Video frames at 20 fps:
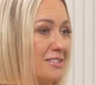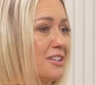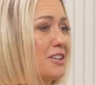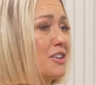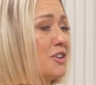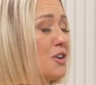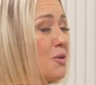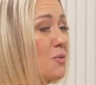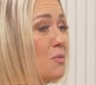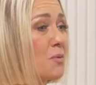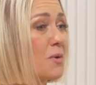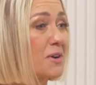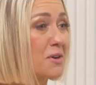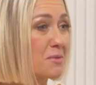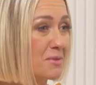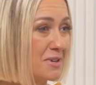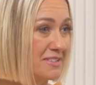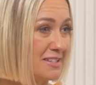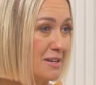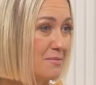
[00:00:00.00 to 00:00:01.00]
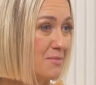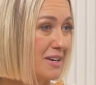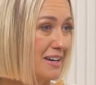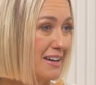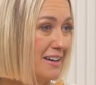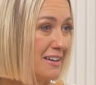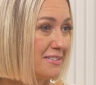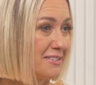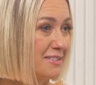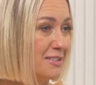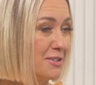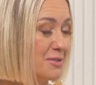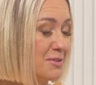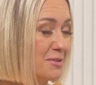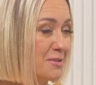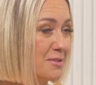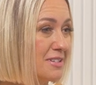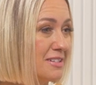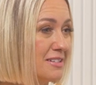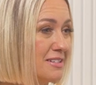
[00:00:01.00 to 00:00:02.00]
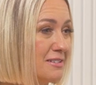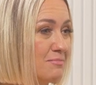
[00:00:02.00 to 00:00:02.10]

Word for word: They're going to go work with someone else who